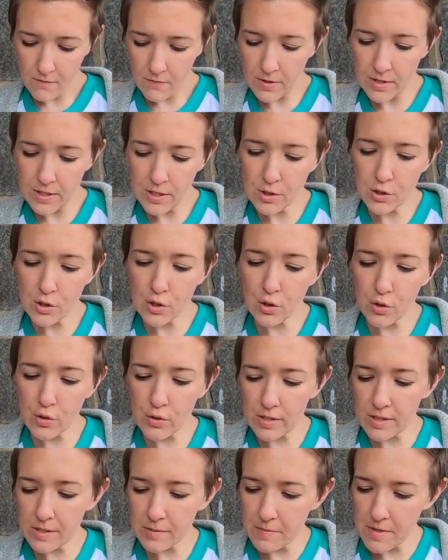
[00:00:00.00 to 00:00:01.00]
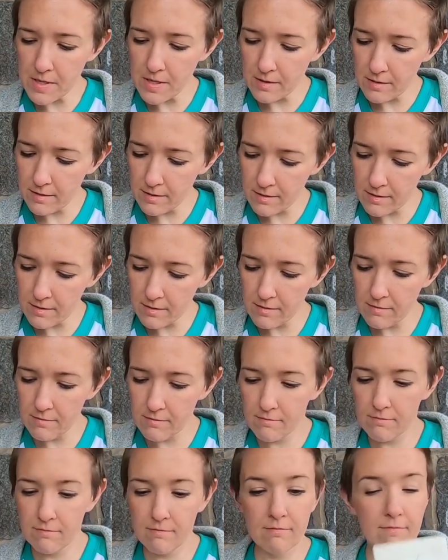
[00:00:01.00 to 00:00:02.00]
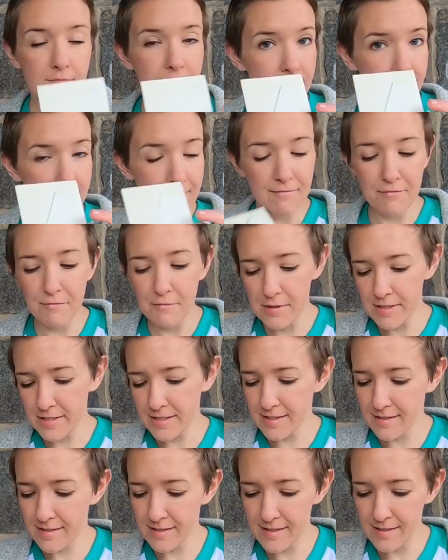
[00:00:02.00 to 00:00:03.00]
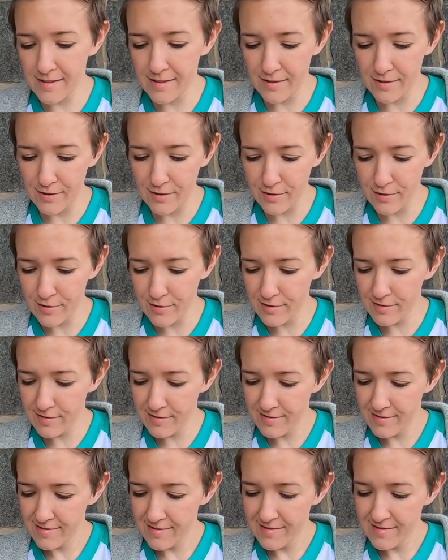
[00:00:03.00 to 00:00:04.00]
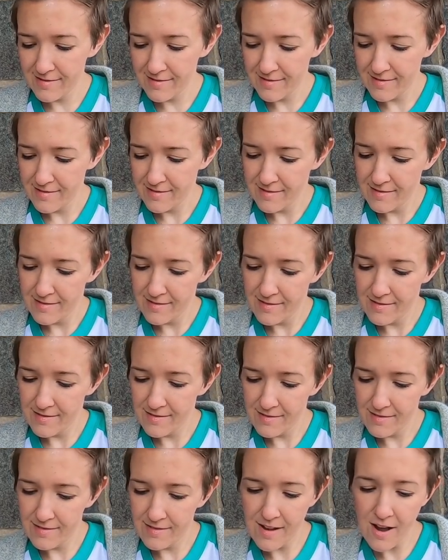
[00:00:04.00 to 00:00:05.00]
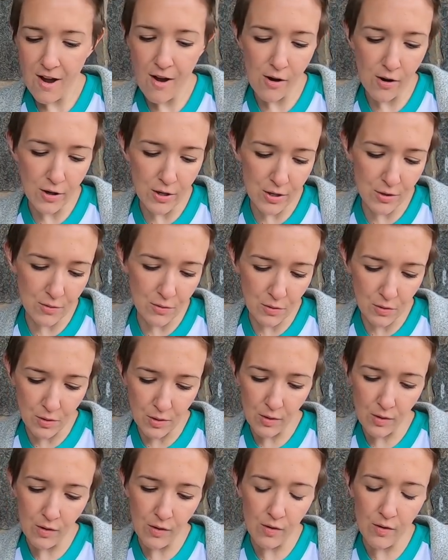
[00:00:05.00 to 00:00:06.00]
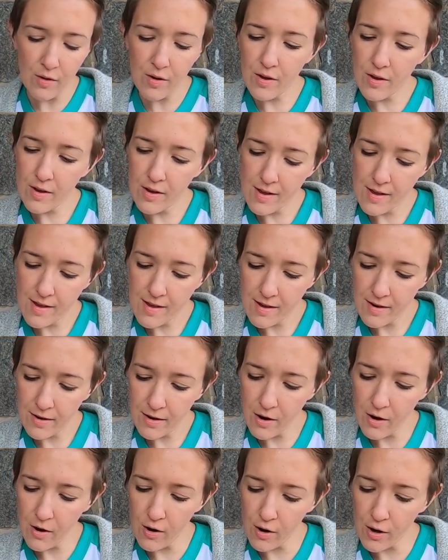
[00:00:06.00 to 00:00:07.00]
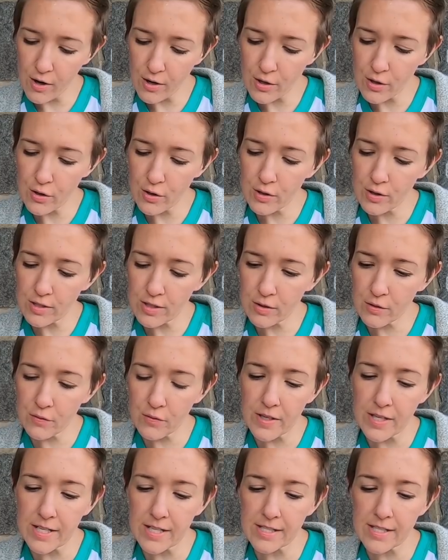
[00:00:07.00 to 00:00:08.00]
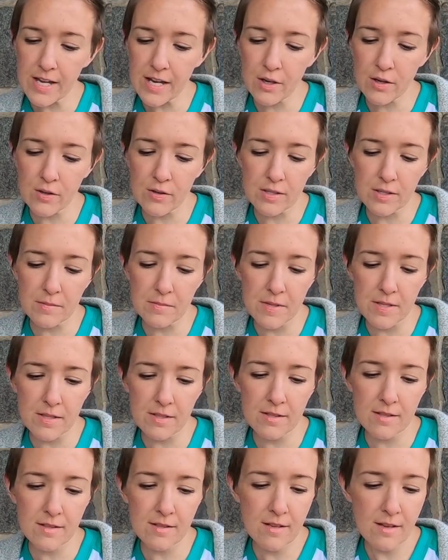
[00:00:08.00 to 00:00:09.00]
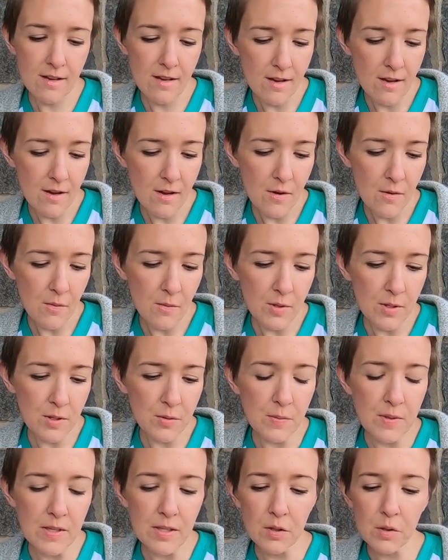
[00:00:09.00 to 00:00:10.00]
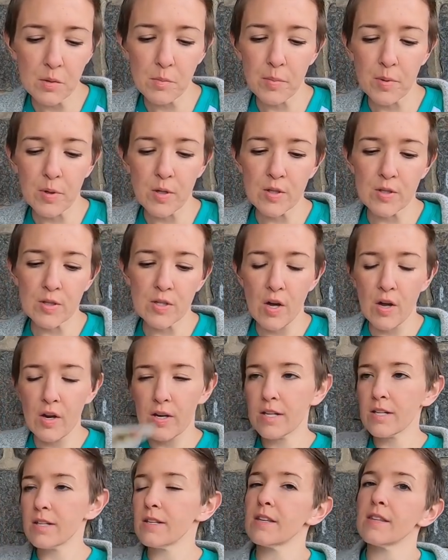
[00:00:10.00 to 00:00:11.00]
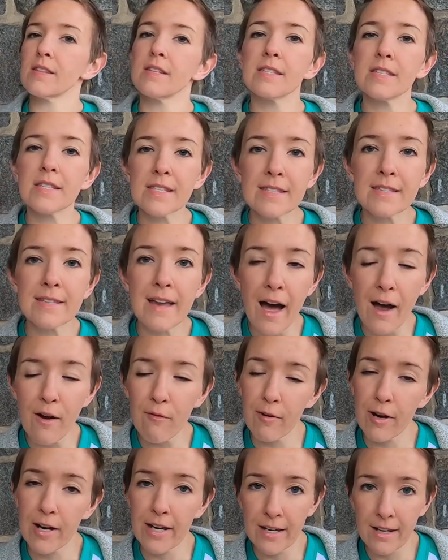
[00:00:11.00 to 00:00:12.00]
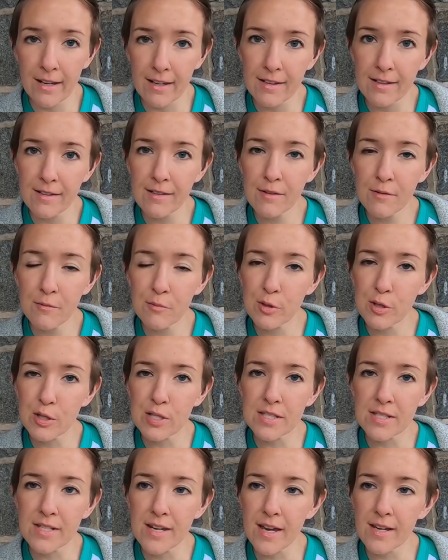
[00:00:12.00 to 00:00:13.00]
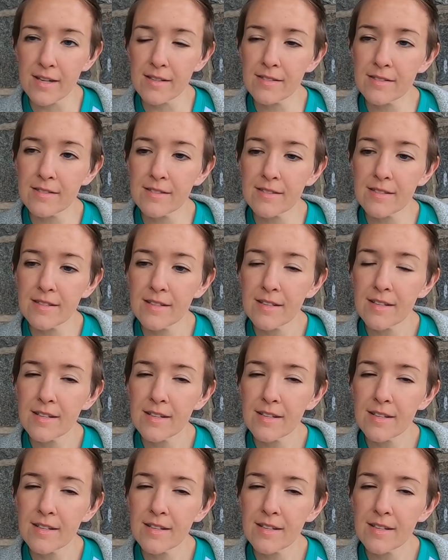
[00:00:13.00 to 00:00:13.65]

Vintage Christmas. What's in here? Oh, cute little card. Chris, greetings at Christmas with sweet little birds on it. This is not written in, which is nice.